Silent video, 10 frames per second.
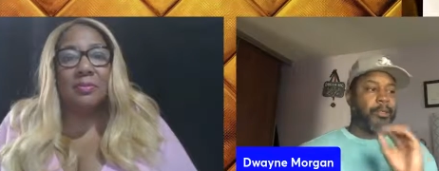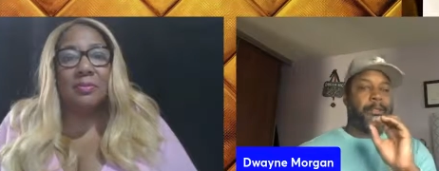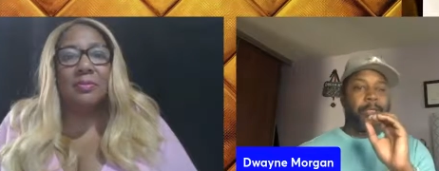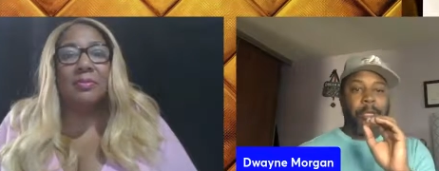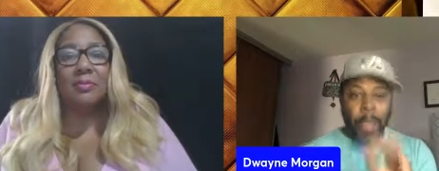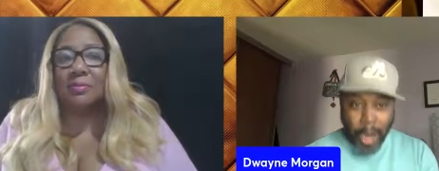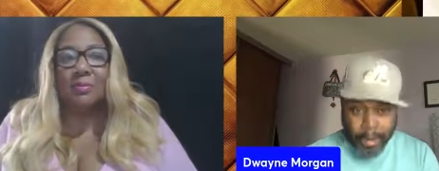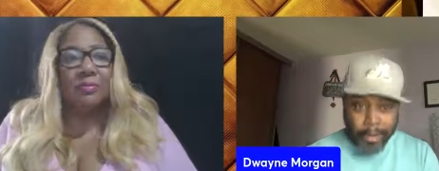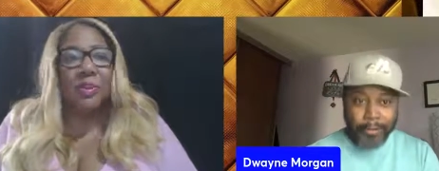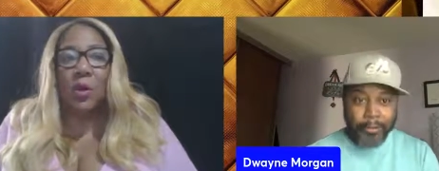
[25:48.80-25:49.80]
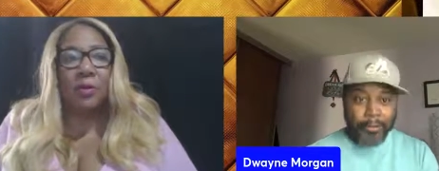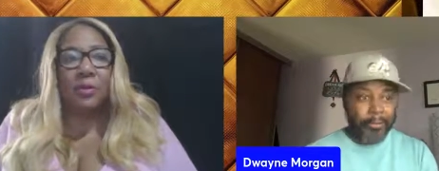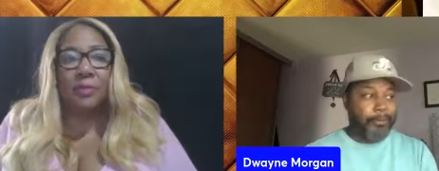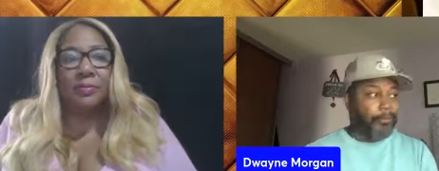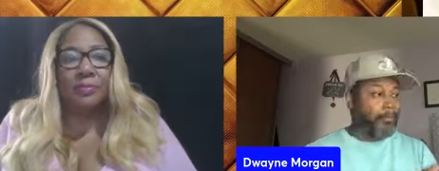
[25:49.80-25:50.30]
Speaker 1: Mm-hmm. Gone no.
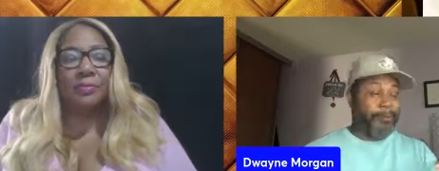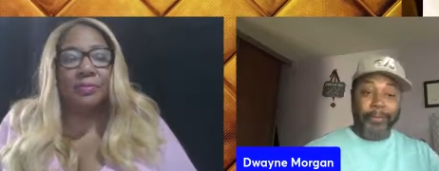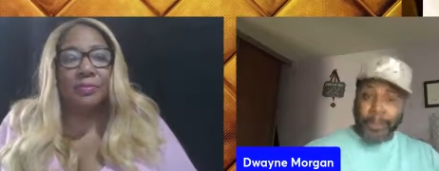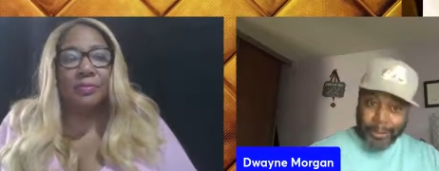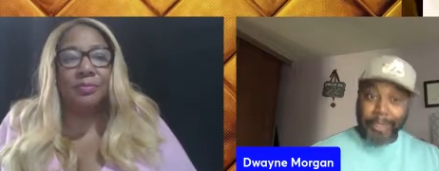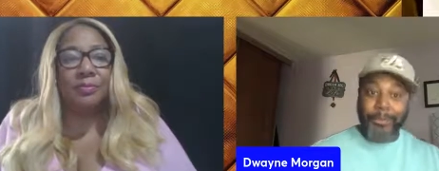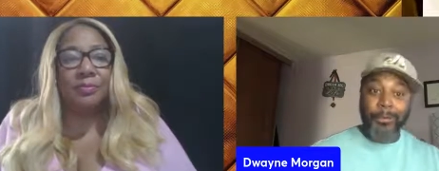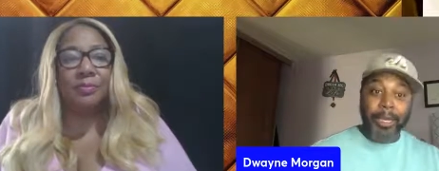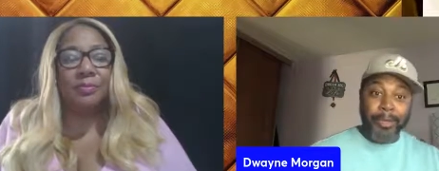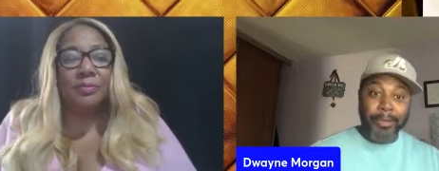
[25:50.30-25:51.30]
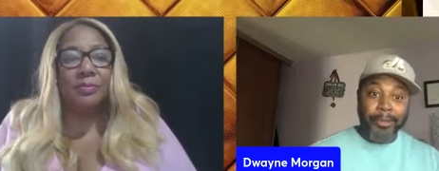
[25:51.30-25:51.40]
feels like Jamaica.